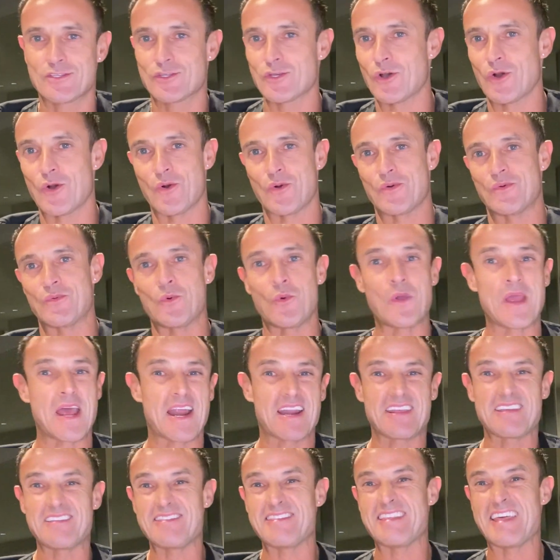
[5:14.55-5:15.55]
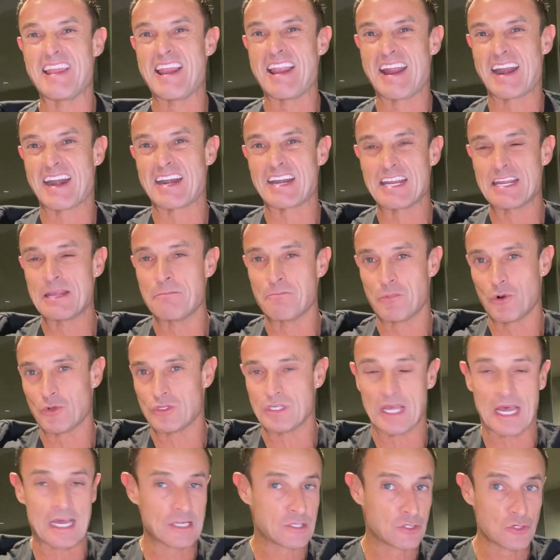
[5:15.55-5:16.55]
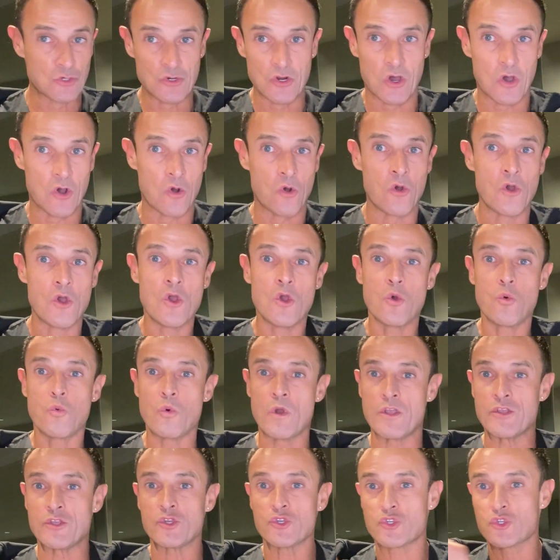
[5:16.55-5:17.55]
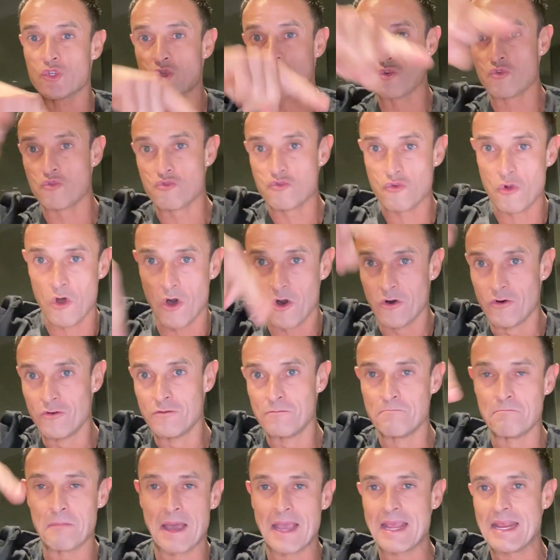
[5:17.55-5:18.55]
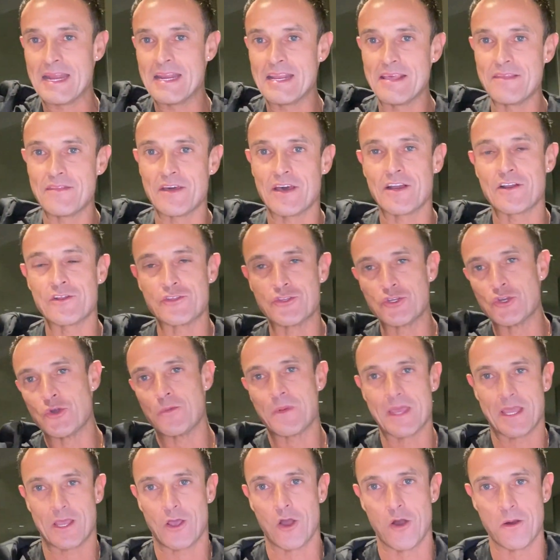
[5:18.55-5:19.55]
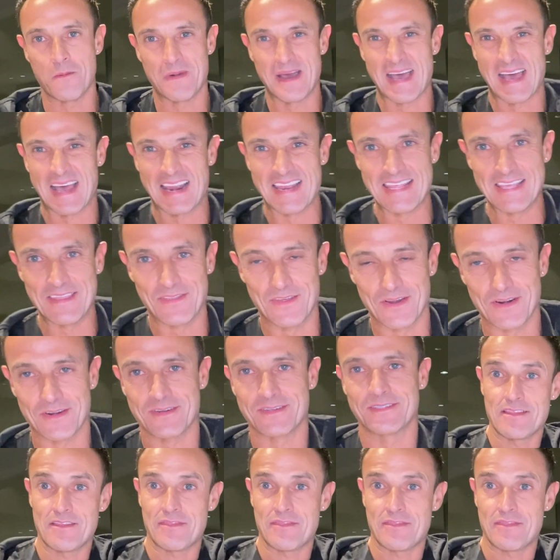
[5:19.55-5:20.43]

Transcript: So we are in the learning process. As you know, when you surround by a leader, you become a leader.